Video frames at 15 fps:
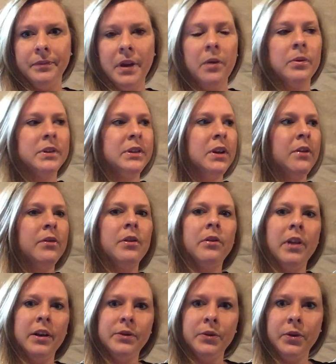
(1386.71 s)
I would see if their
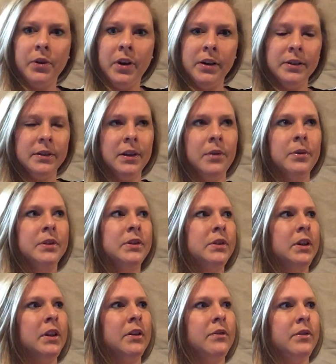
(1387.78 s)
legs are crossed. I would
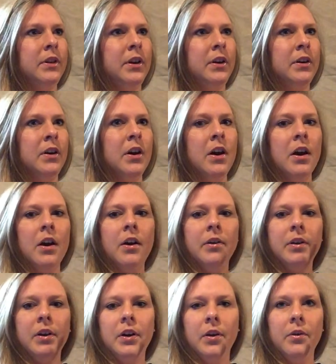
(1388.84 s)
see if they're,
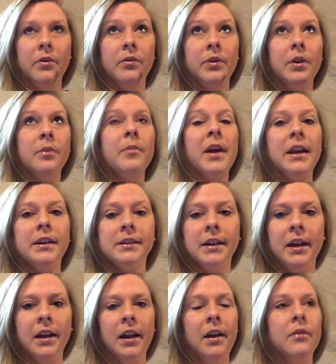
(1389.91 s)
if they're
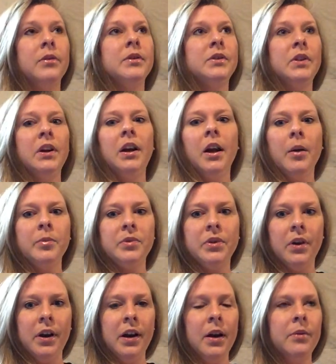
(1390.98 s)
meditating, if they're sitting up straight.